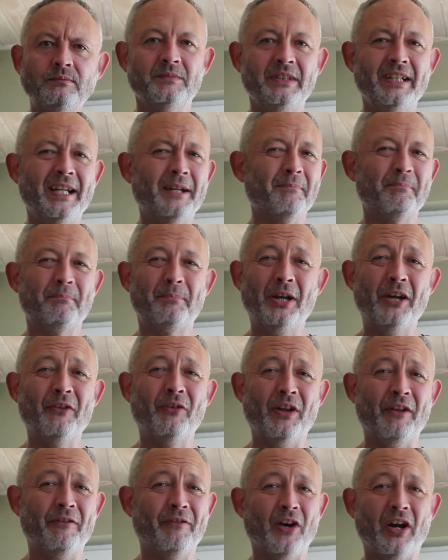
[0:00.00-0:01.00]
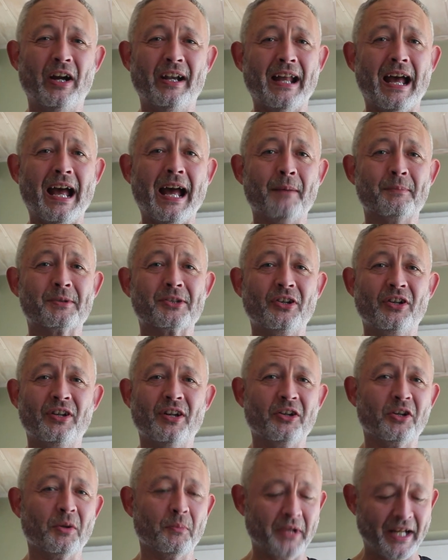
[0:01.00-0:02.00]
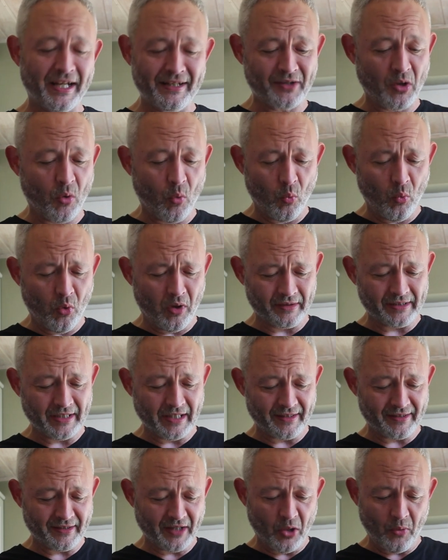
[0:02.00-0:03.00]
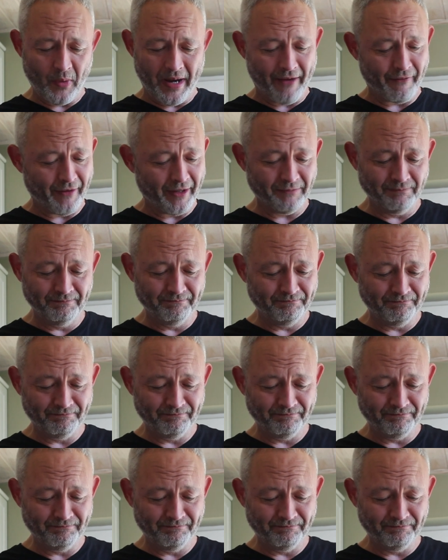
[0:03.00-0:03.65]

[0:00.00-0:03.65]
Yep, perfectly fine. Absolutely no complaints whatsoever.